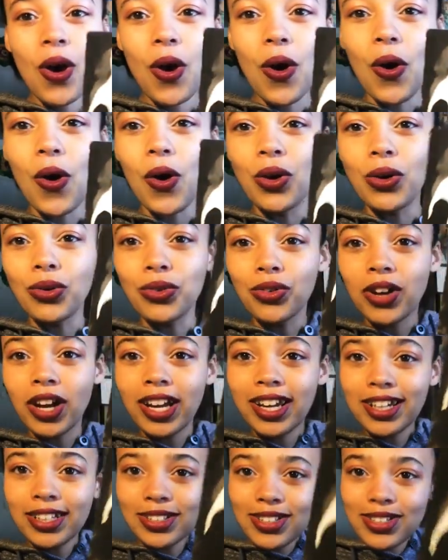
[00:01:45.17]
All
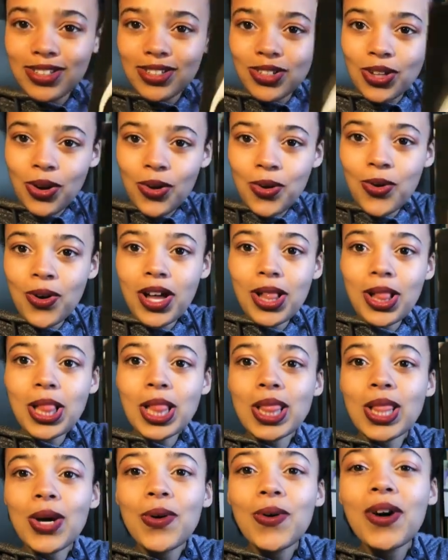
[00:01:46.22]
right, so
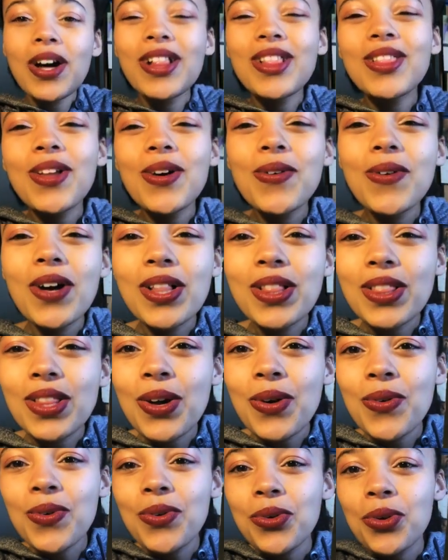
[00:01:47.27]
hello, hello,
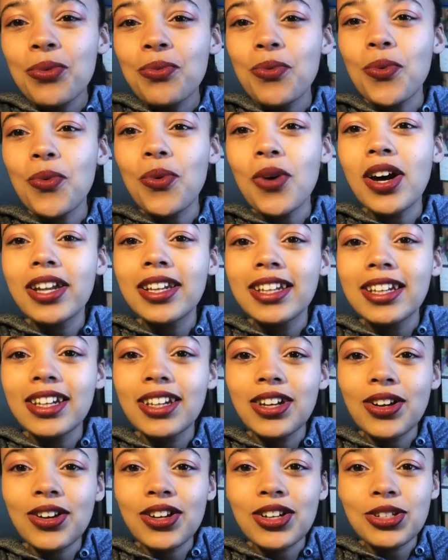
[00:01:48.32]
hello, group one.
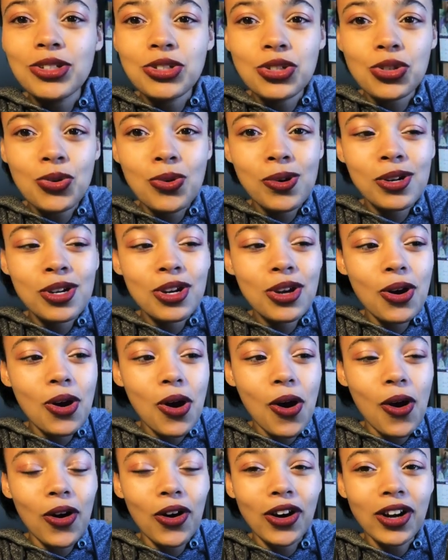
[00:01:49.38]
Here is your
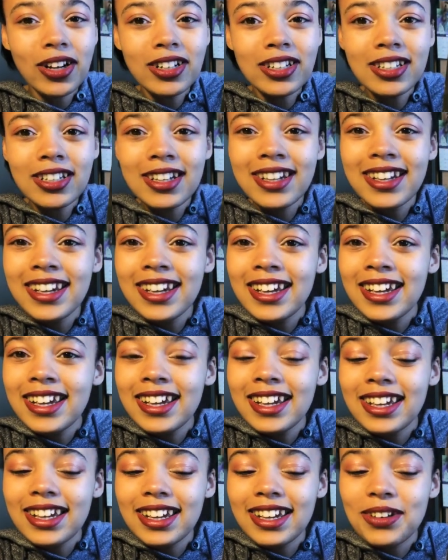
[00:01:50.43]
card.
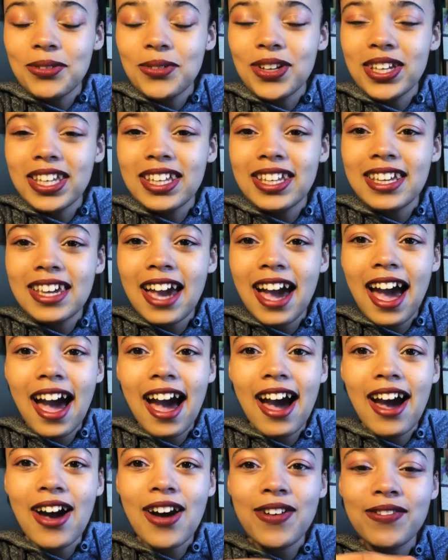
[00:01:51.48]
We
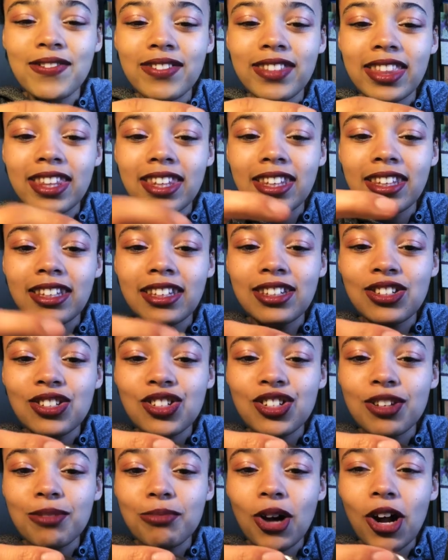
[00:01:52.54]
have the
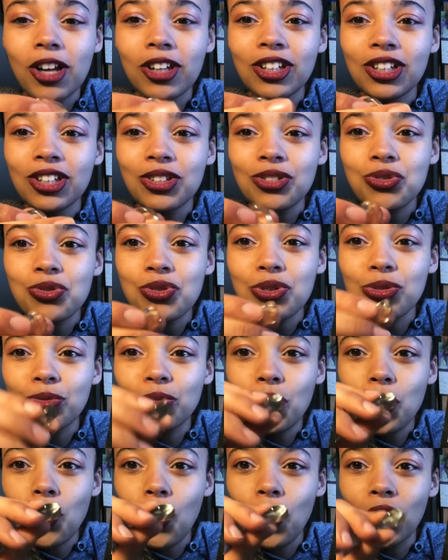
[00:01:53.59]
shamanic dream
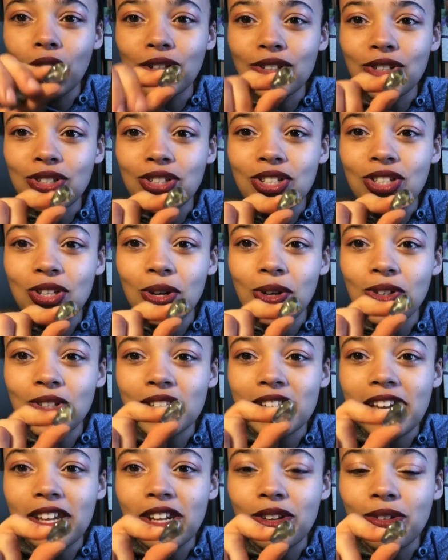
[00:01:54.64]
quartz
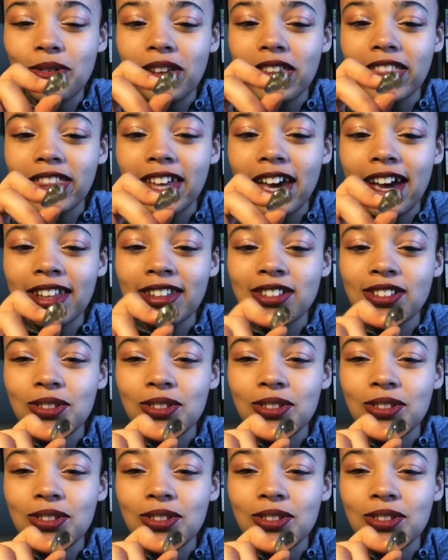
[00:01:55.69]
associated with that.